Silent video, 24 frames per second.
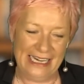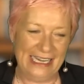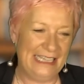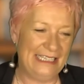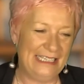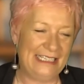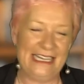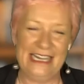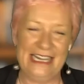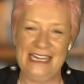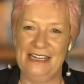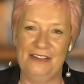
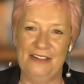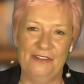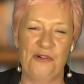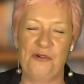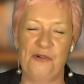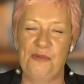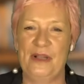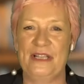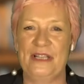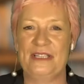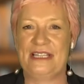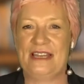is in
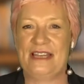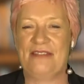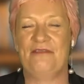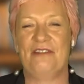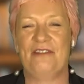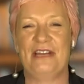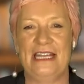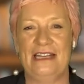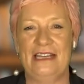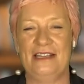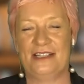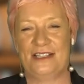almost
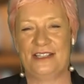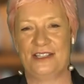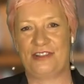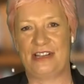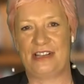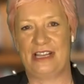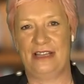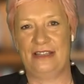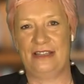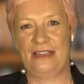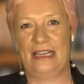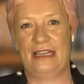every
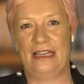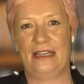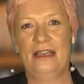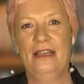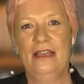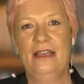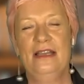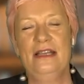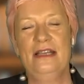industry, I think.